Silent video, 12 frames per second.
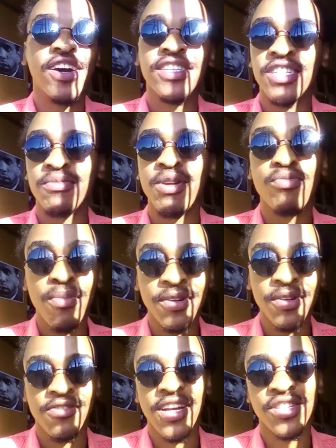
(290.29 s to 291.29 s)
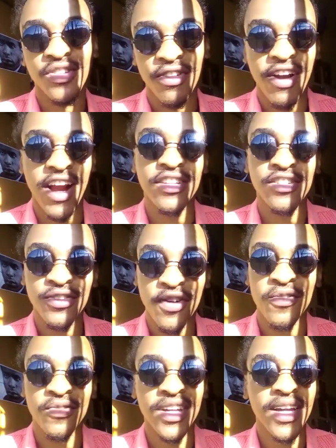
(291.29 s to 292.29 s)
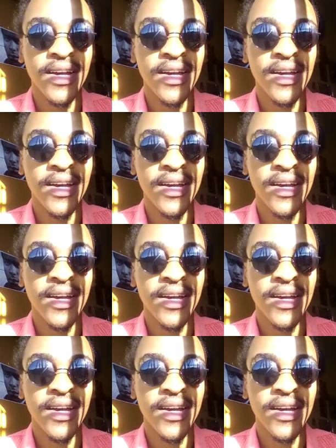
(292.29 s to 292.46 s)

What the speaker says: rights just mean property rights, your right to own